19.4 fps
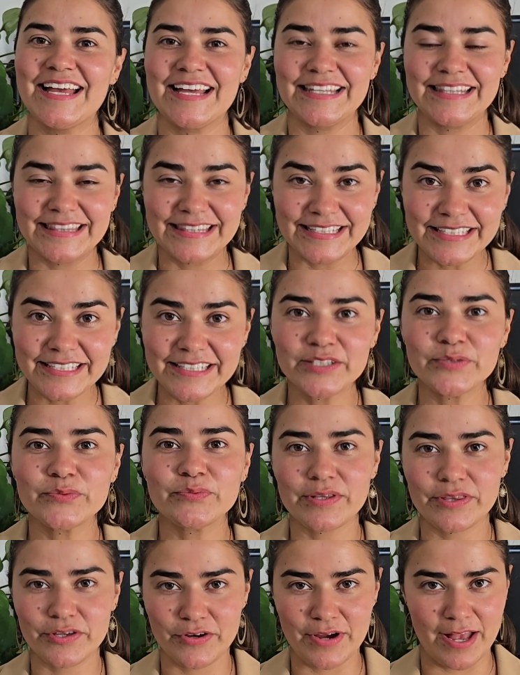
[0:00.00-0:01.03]
Lead
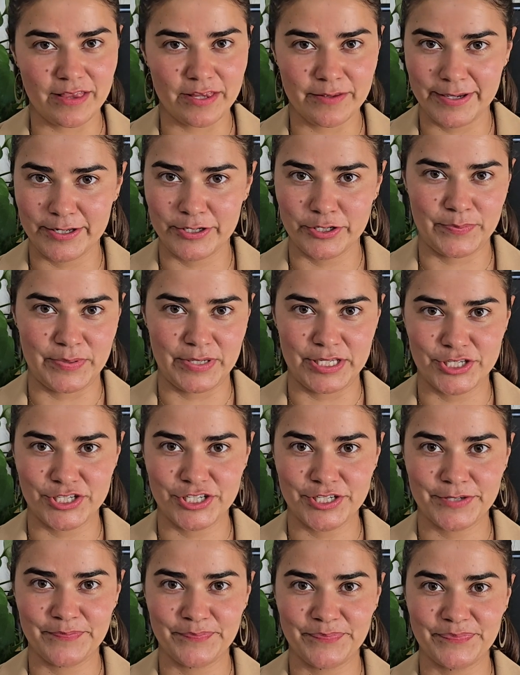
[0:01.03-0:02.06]
with your elevator pitch.
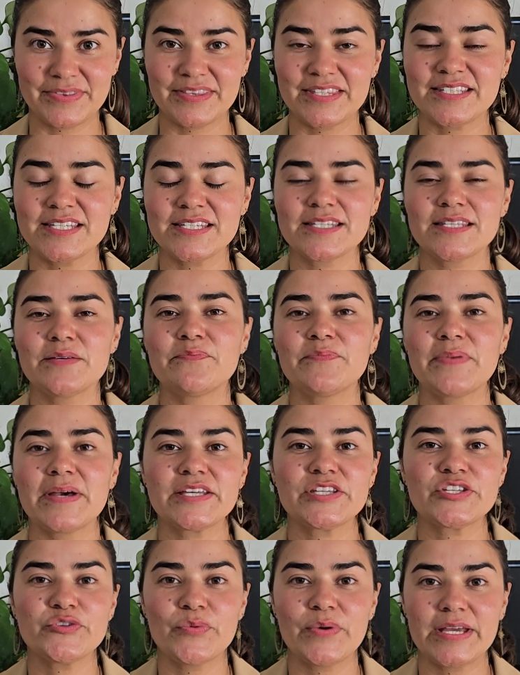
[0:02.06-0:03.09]
This is the
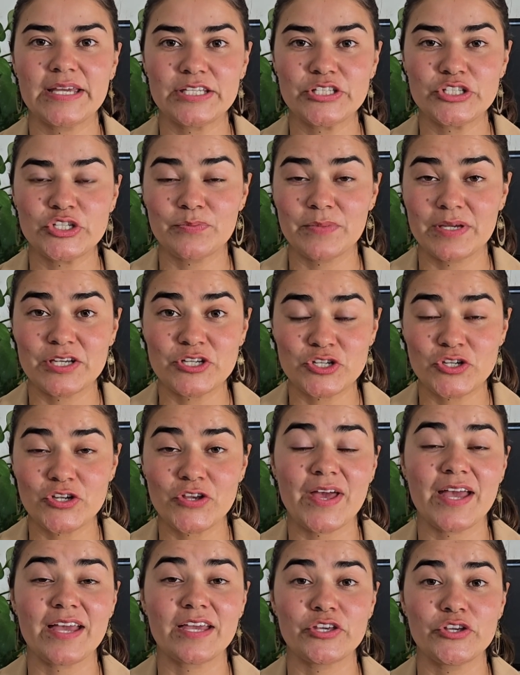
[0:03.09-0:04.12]
best way to make sure
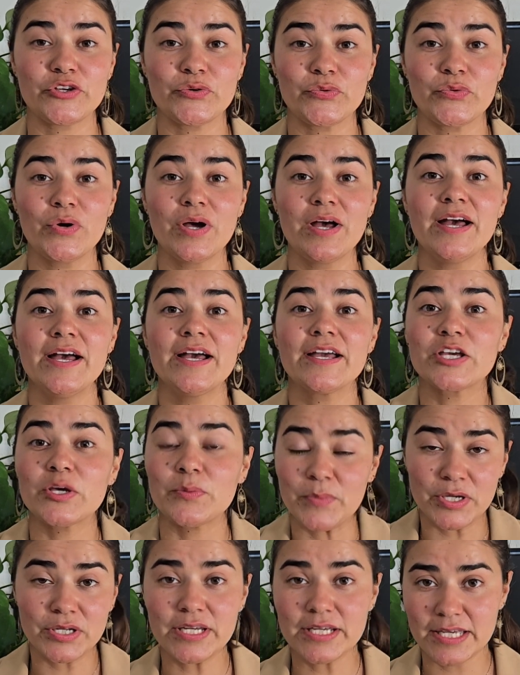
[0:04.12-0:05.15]
that you
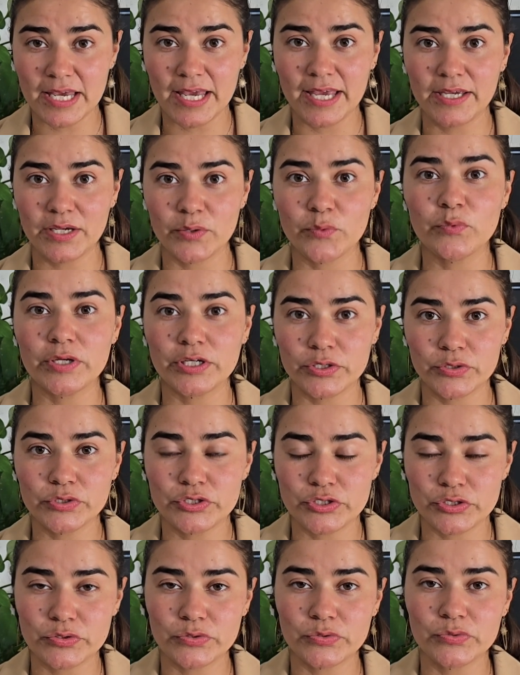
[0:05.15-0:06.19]
communicate what you
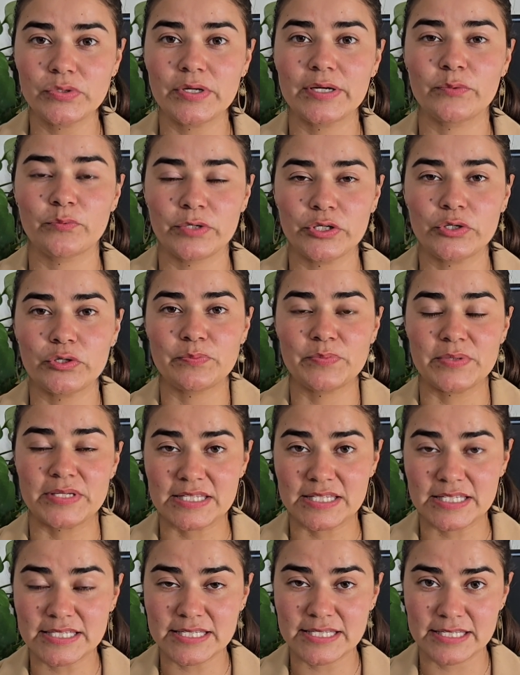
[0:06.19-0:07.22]
do and what your
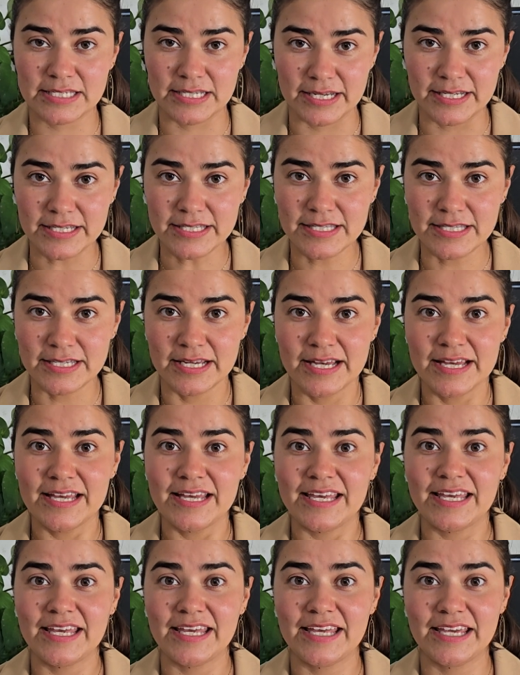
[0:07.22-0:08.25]
business does
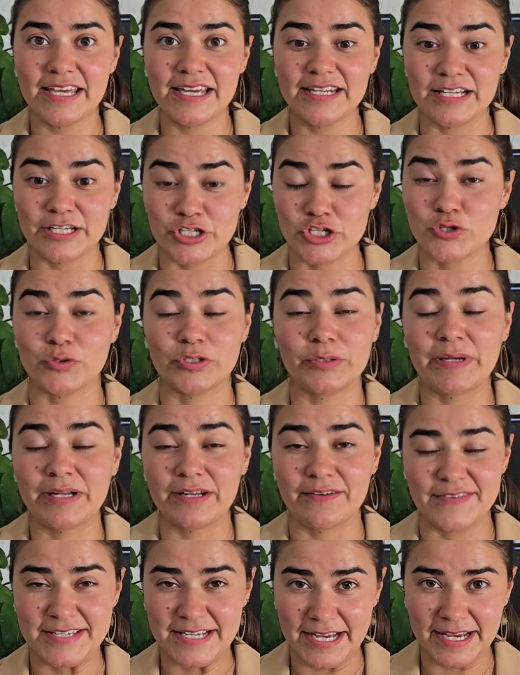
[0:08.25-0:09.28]
in a short amount of
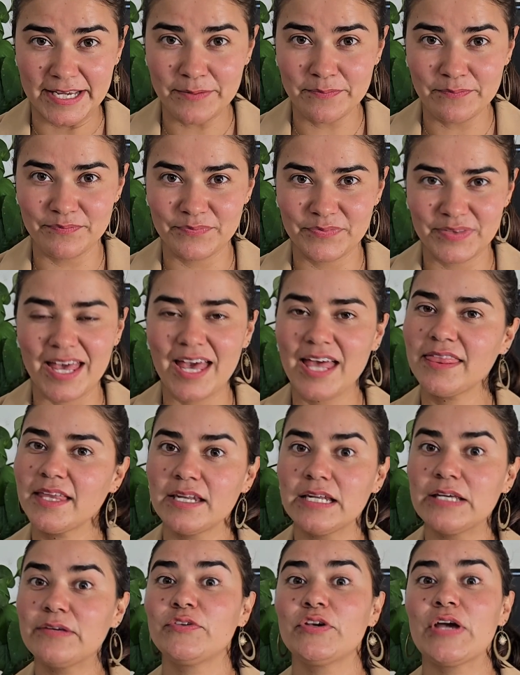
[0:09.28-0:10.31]
time. And then
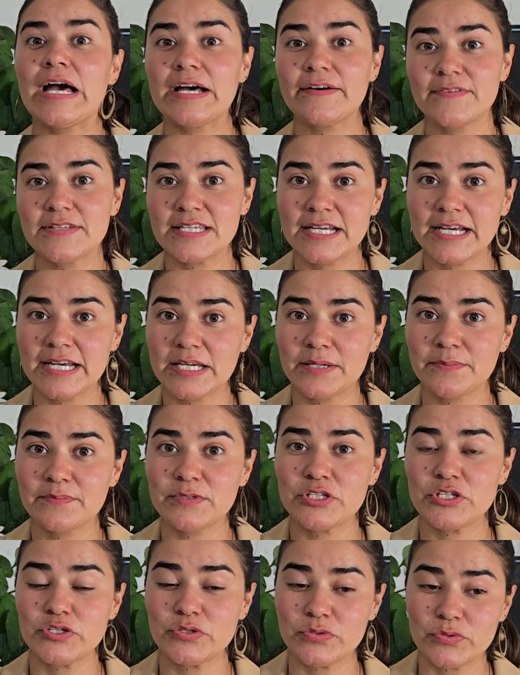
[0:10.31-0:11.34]
if you have time
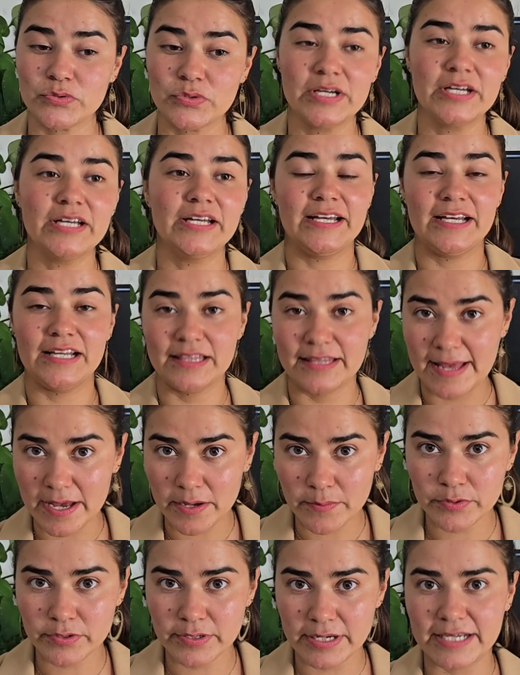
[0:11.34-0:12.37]
to
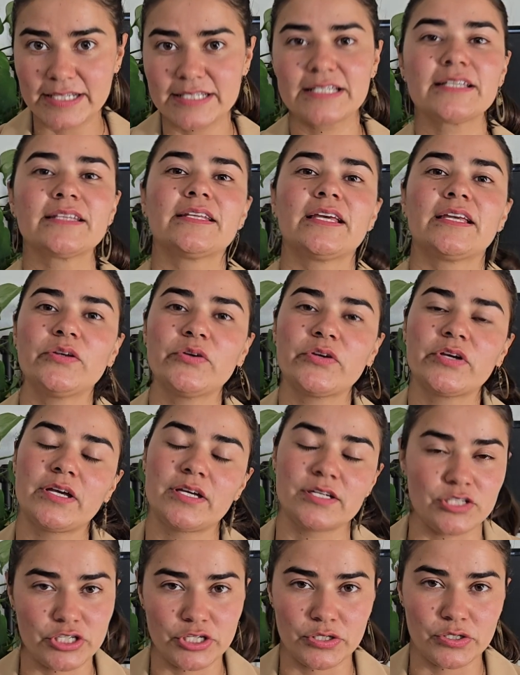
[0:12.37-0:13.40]
elaborate, then you can
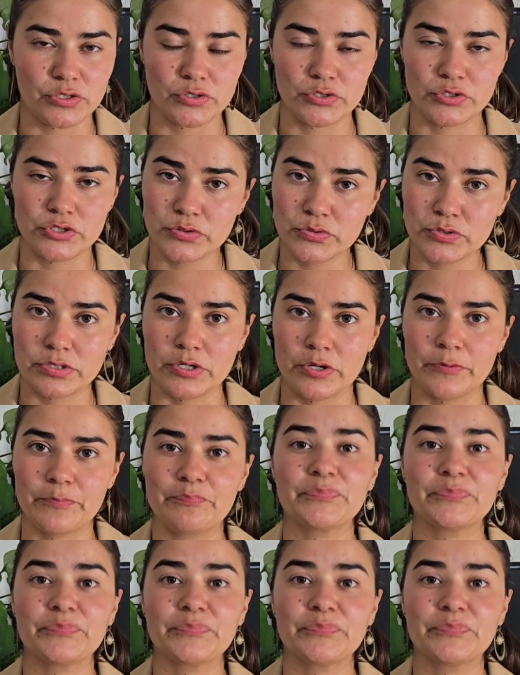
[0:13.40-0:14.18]
continue to do so.